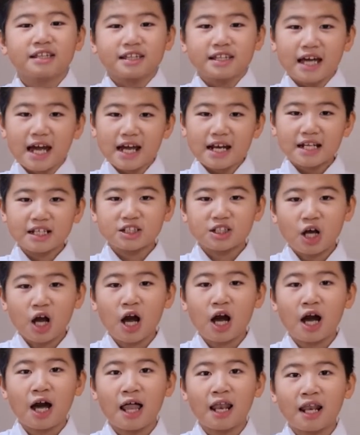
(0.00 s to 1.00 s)
That is
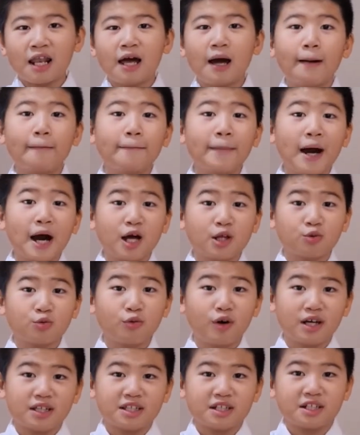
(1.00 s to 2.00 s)
all about
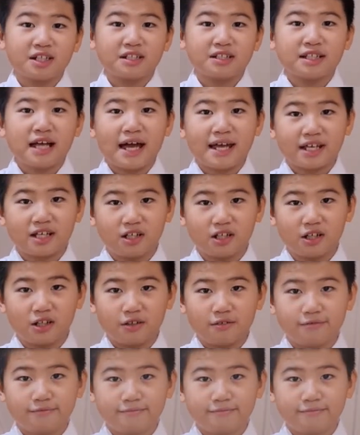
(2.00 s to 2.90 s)
water cycle.